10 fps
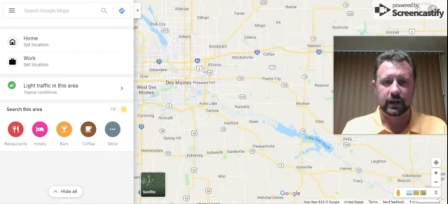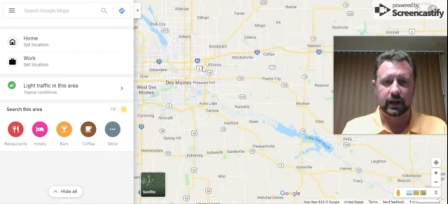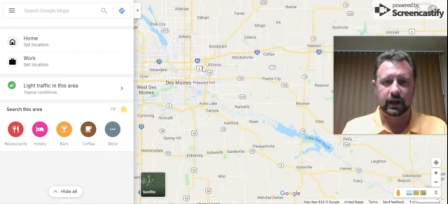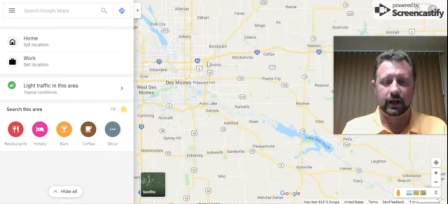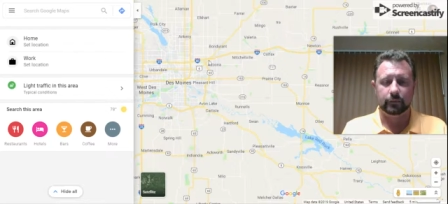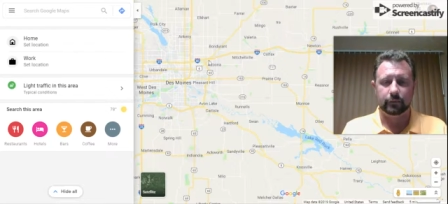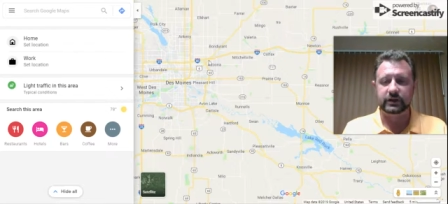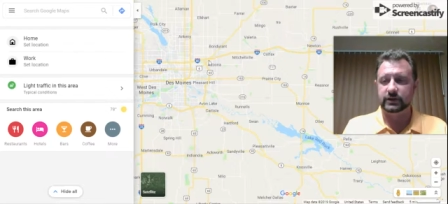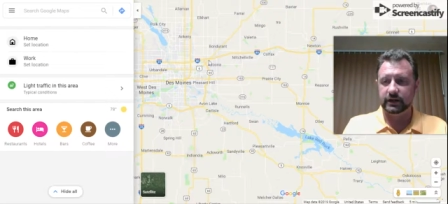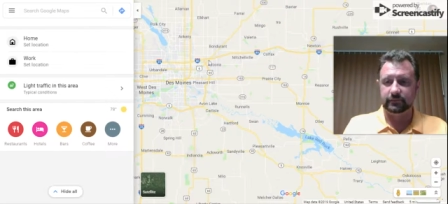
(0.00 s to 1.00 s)
Uh,
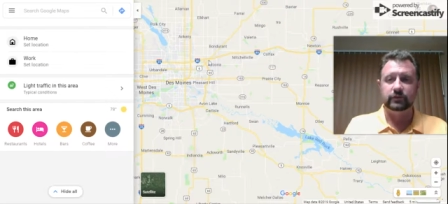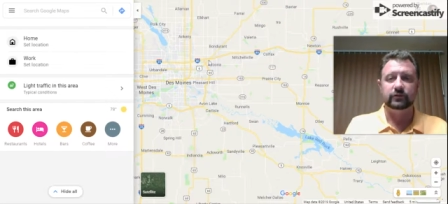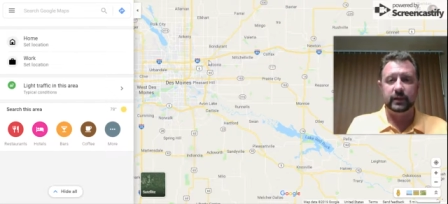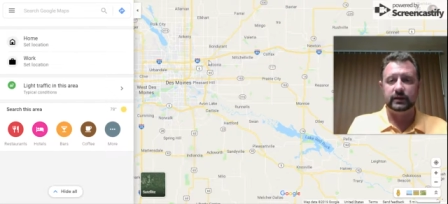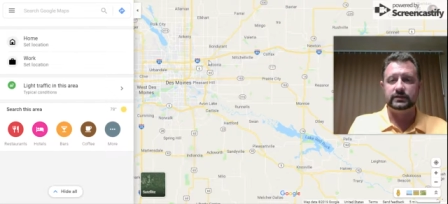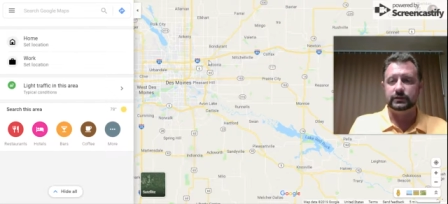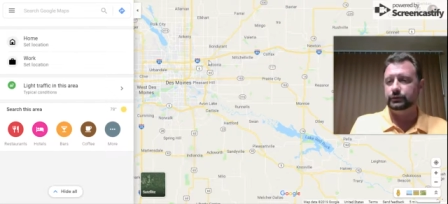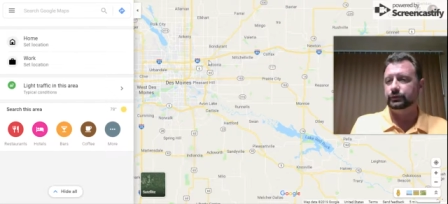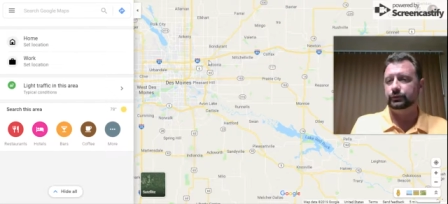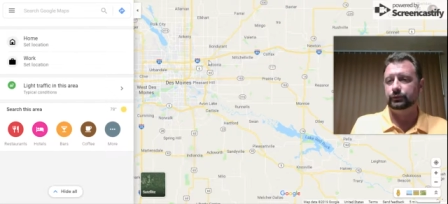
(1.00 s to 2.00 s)
raise your hand if you've been
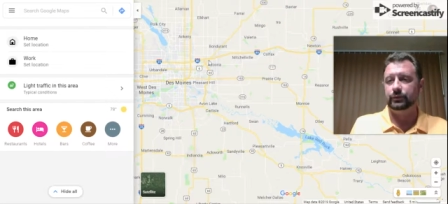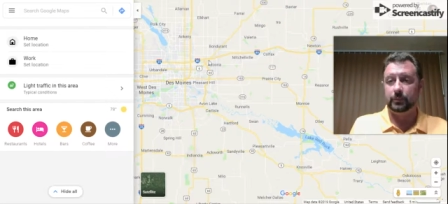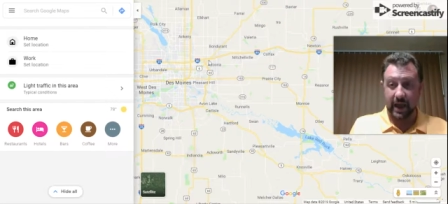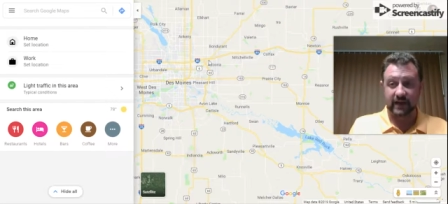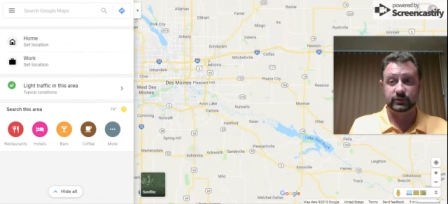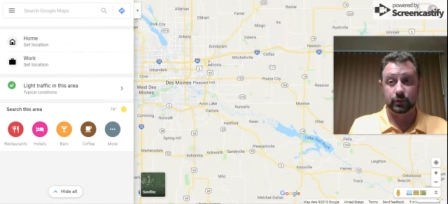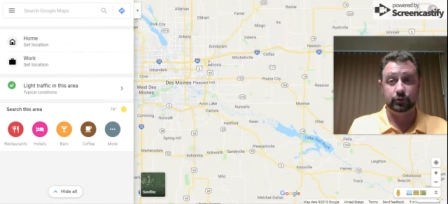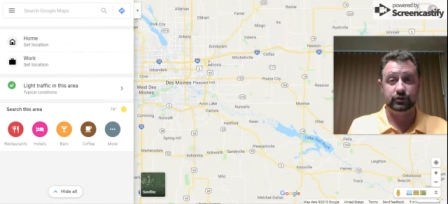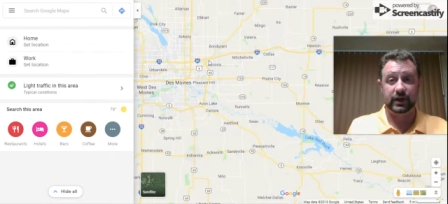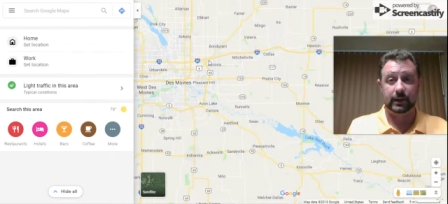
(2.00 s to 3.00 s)
to the Bass
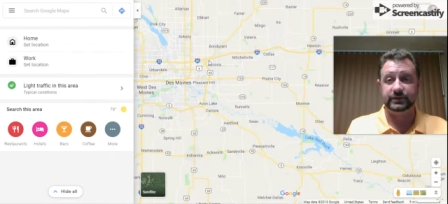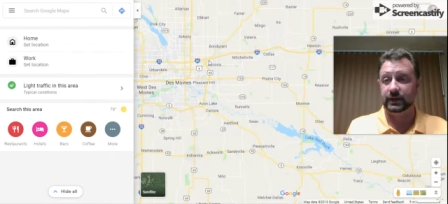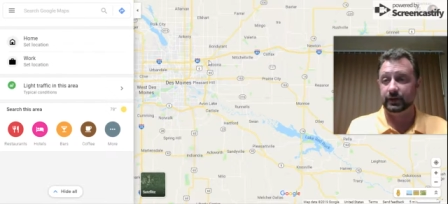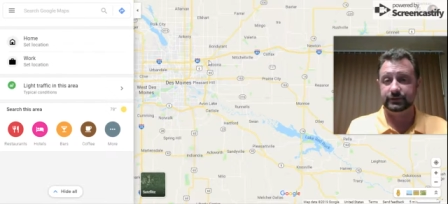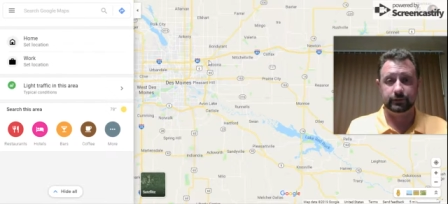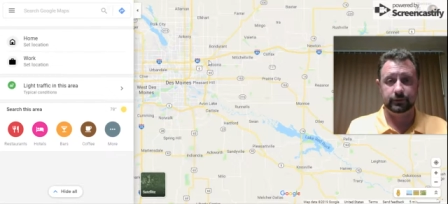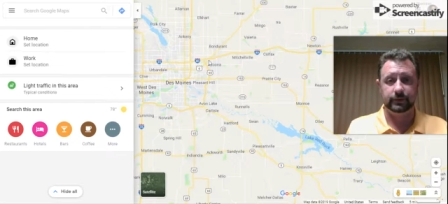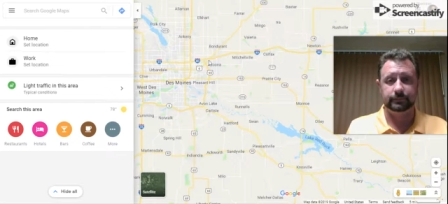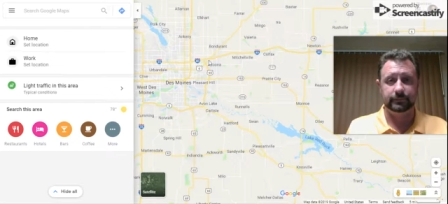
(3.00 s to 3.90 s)
Pro Shops in Altoona.